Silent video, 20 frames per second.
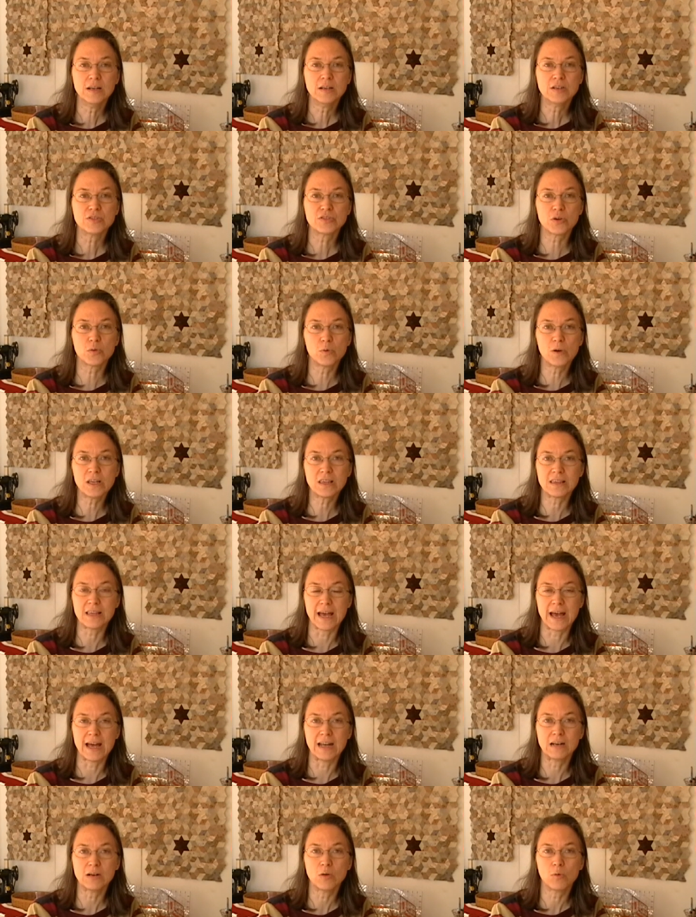So with
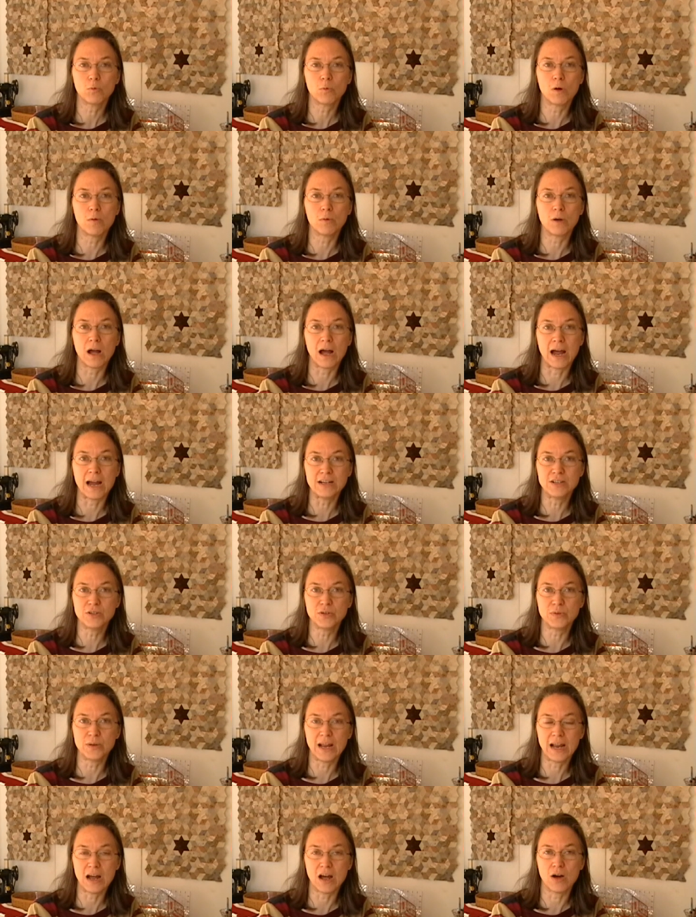that, what I do
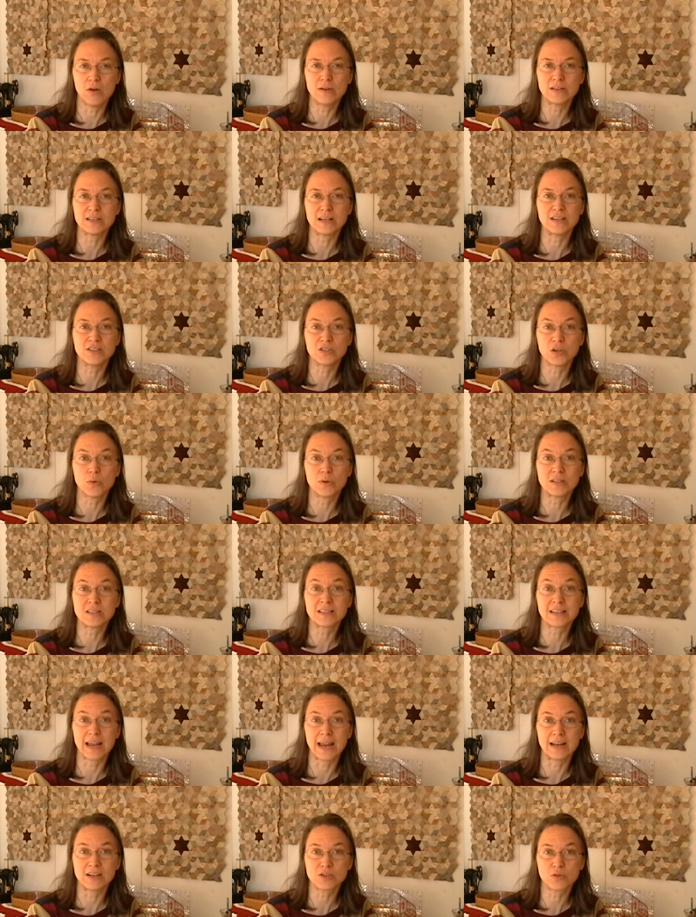now is I sew a
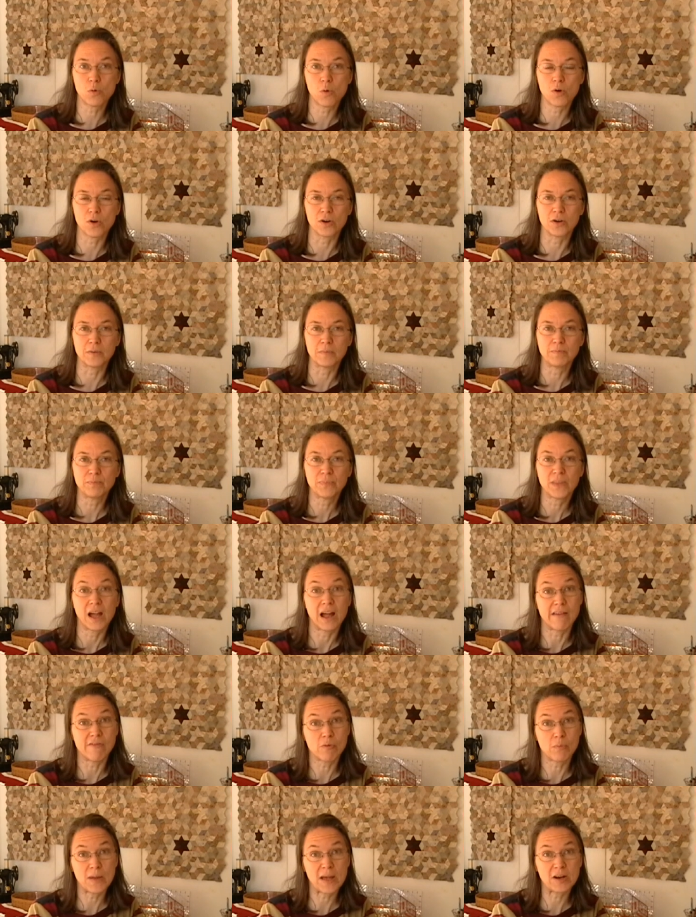scant 1/4. I
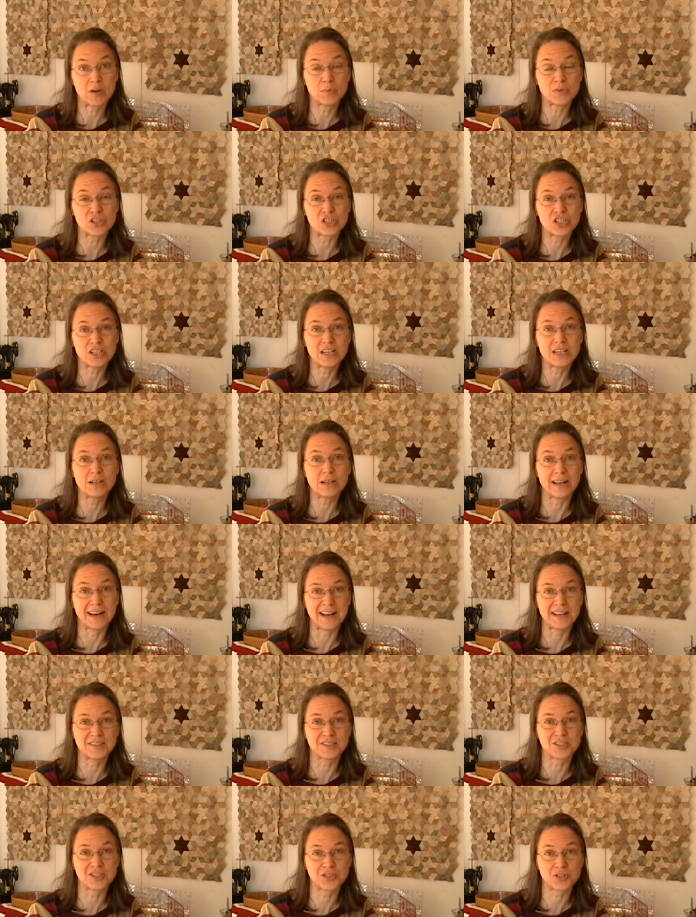have a better machine that
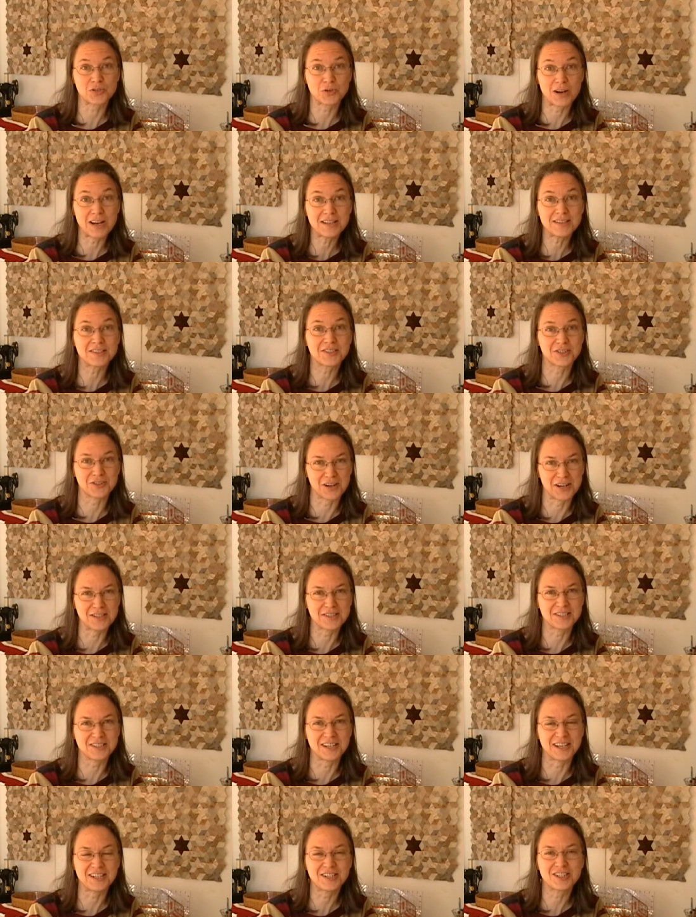has a straight
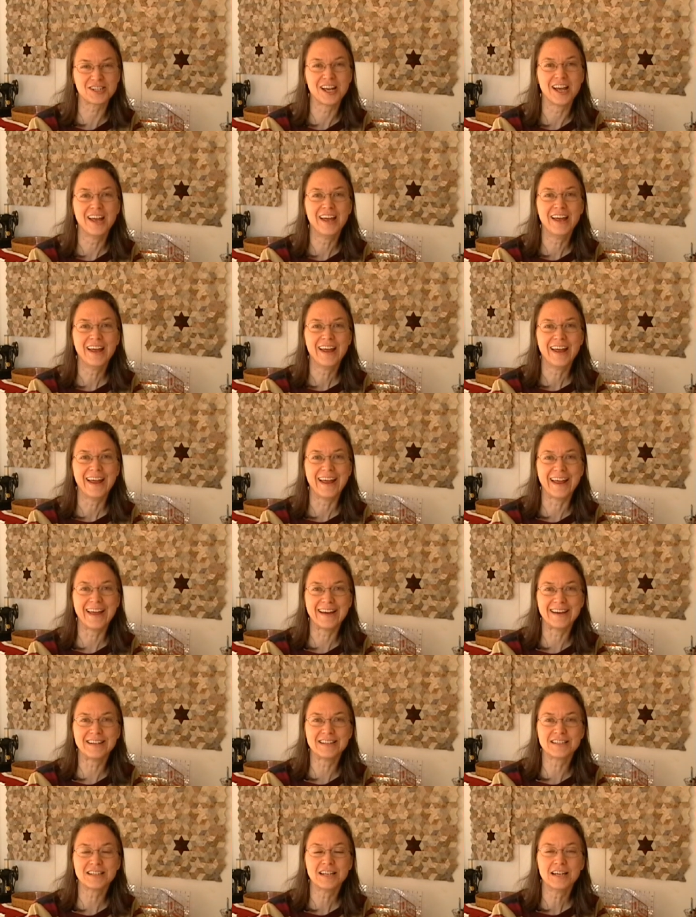stitch,
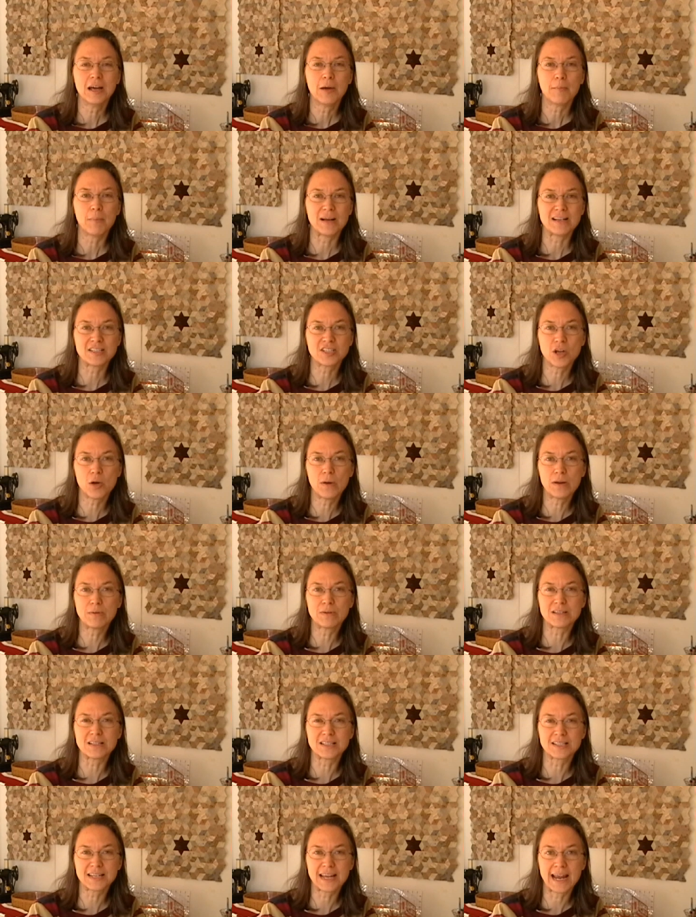and by sewing
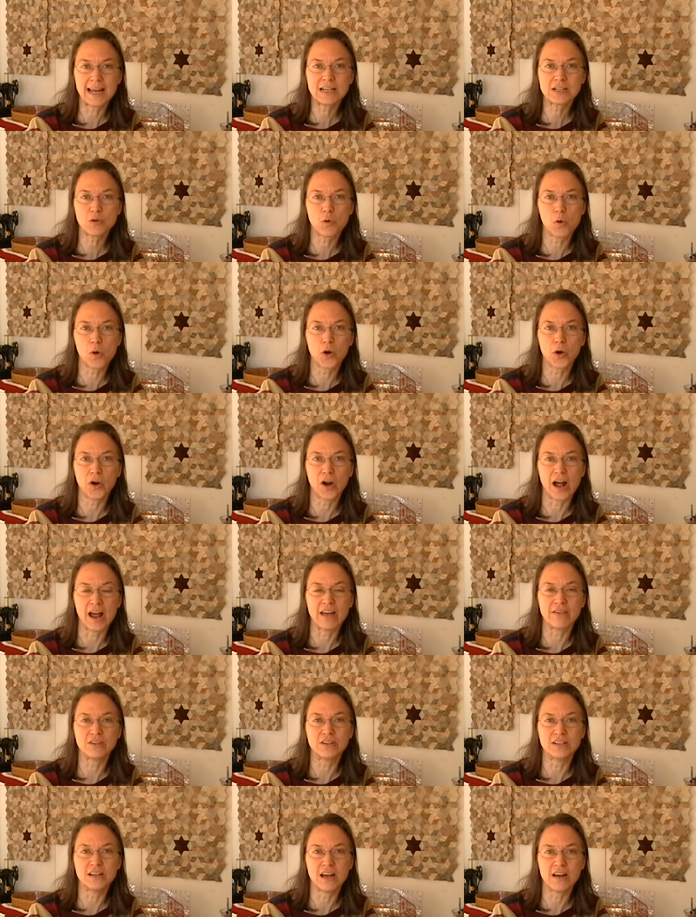with a scant 1/4, I
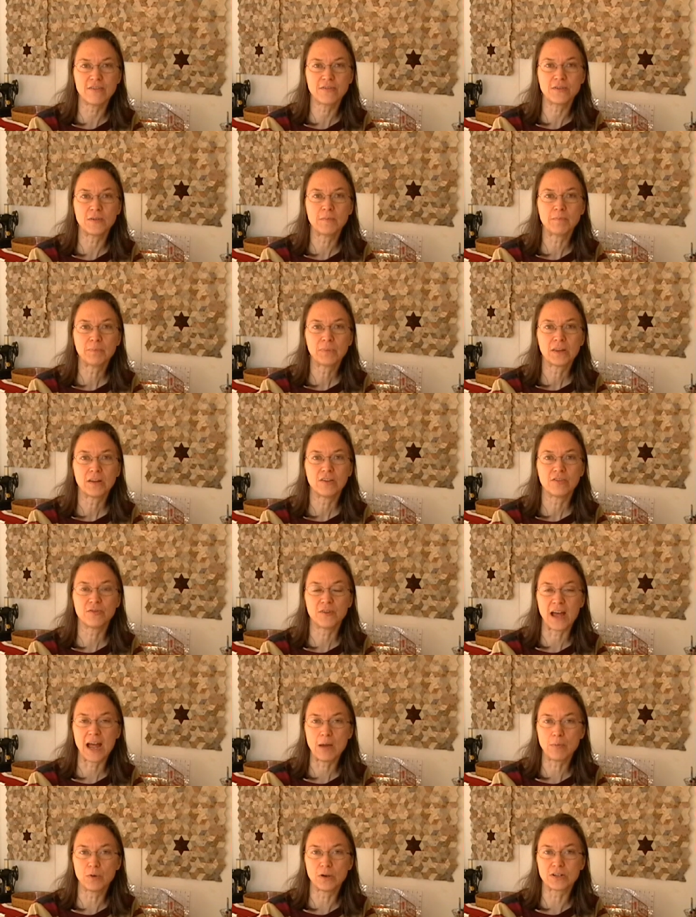have enough
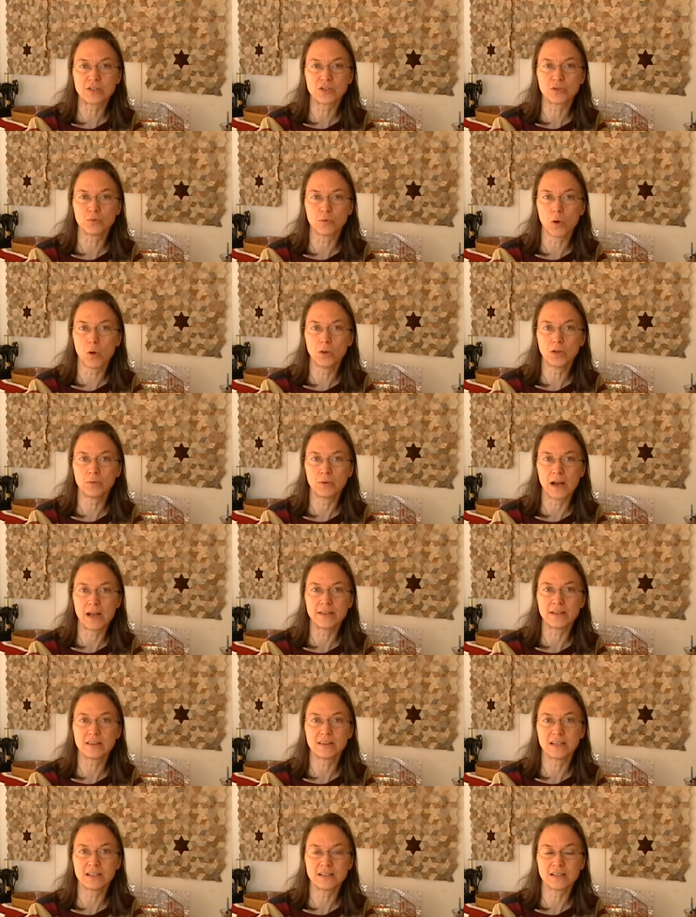fabric to roll around
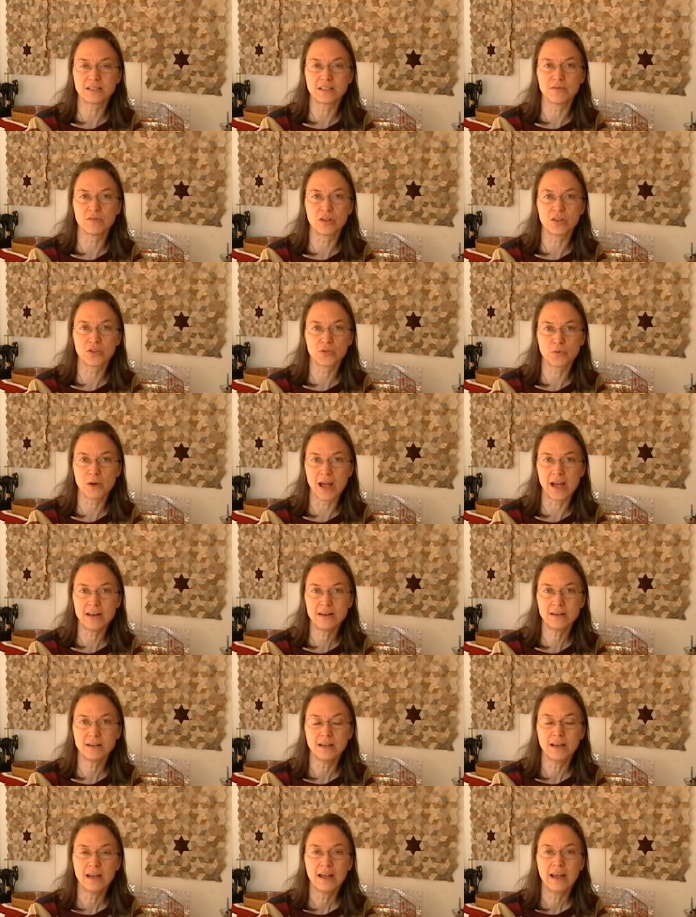the thickness of the thread,